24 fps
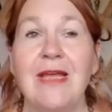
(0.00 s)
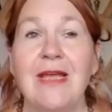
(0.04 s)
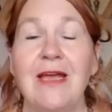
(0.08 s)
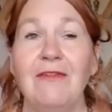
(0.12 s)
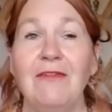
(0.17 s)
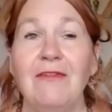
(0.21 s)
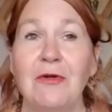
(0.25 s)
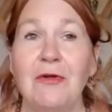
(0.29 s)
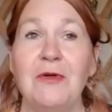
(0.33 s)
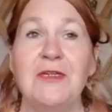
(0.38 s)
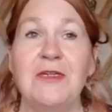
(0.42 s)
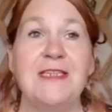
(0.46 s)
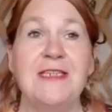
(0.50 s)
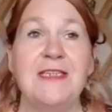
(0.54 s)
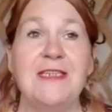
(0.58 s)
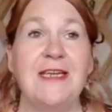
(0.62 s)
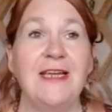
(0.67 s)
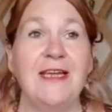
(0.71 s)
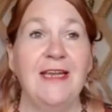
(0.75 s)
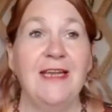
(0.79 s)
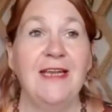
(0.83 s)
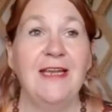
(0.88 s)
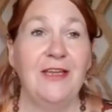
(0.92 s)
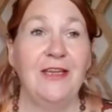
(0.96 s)
of course,
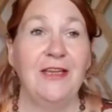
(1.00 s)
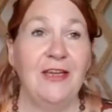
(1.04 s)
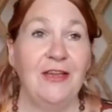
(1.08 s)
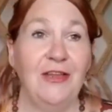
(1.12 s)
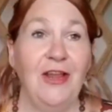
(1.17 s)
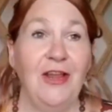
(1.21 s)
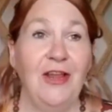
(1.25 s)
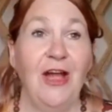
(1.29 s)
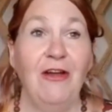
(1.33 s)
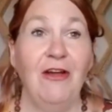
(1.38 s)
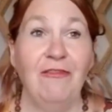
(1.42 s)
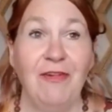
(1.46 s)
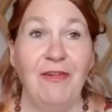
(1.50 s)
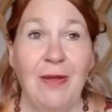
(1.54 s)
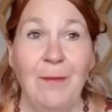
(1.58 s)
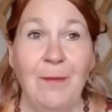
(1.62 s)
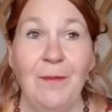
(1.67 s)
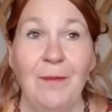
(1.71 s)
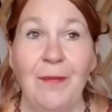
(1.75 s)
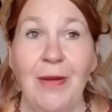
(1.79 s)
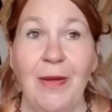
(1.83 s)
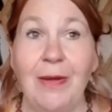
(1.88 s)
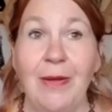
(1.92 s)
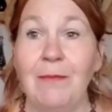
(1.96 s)
in
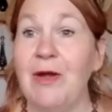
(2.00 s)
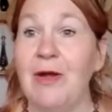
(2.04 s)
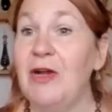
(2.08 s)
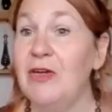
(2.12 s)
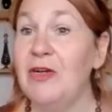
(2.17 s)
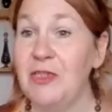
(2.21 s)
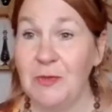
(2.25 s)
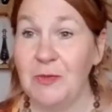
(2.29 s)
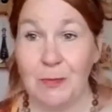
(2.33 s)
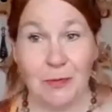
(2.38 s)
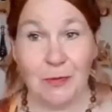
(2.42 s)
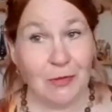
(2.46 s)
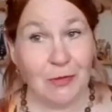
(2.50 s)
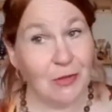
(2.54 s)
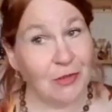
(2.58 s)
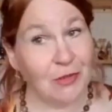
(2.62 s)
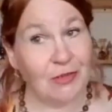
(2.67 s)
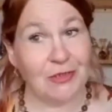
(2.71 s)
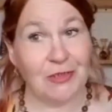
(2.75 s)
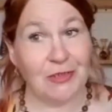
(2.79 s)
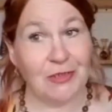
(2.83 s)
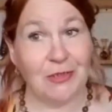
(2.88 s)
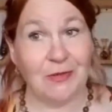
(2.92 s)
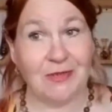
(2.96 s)
November, my husband got
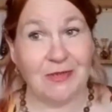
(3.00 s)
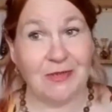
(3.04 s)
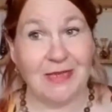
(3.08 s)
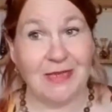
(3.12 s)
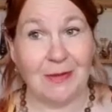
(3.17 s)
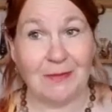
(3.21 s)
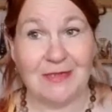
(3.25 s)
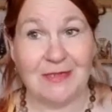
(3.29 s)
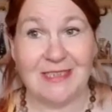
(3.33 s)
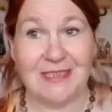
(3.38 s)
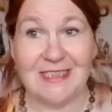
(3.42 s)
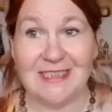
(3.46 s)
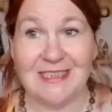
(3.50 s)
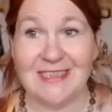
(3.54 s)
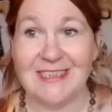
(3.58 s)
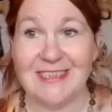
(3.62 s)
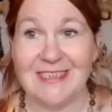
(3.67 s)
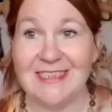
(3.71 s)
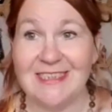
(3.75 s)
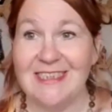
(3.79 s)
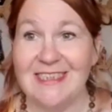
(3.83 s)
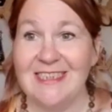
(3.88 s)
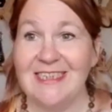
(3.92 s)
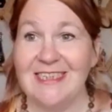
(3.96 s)
a tooth abscess.